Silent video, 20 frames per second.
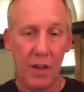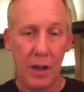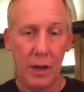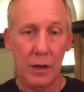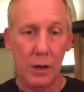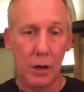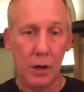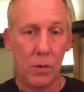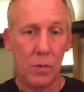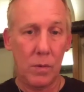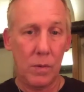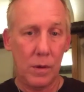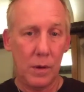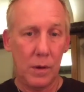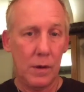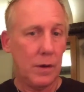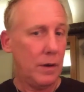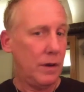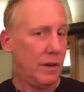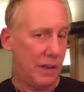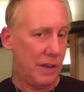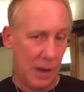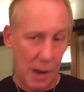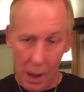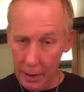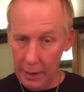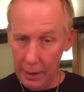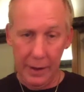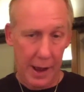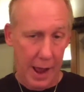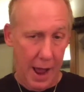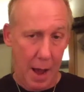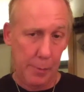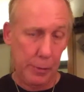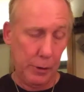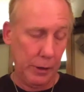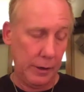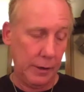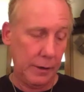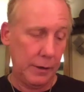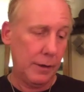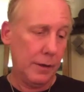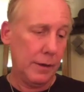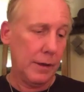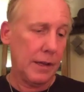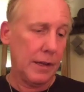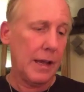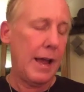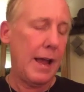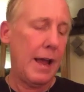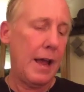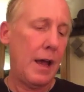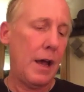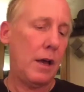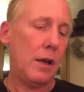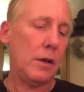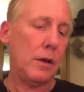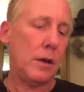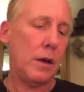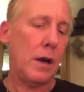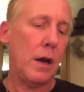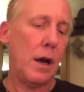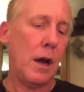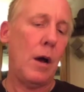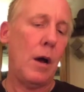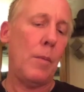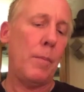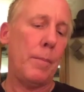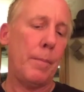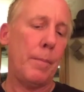VNUE did not end happily. And